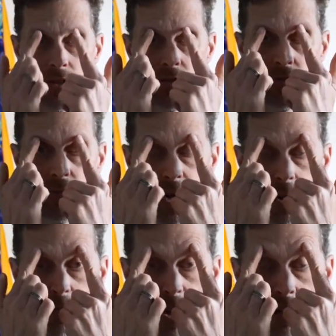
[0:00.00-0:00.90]
So right
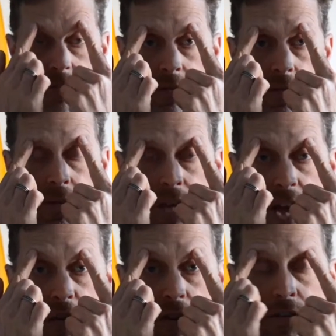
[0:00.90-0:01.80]
above.
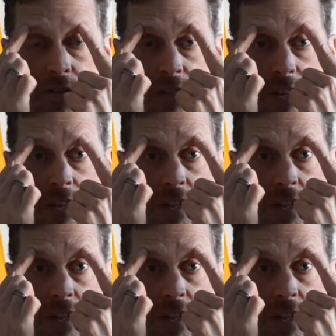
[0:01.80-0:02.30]
And you're going to feel a